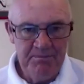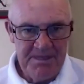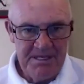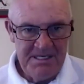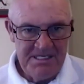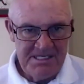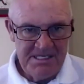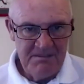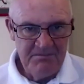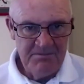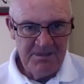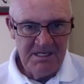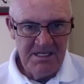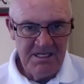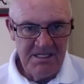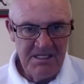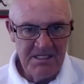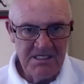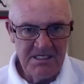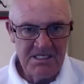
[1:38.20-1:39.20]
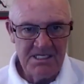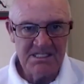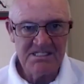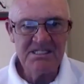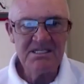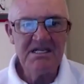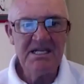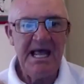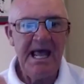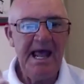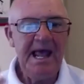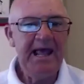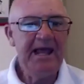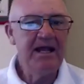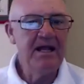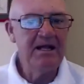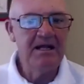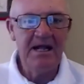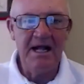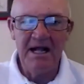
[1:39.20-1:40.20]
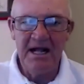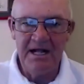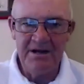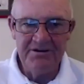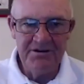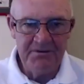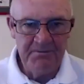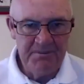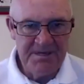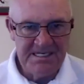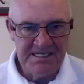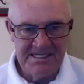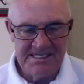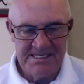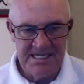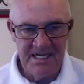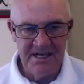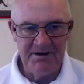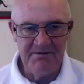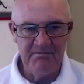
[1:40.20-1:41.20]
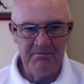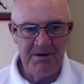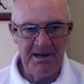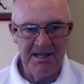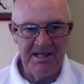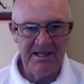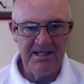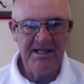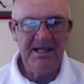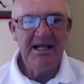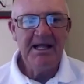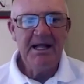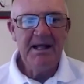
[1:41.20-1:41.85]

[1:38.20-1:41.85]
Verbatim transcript: be somebody that doesn't hang one hundred meters out of play.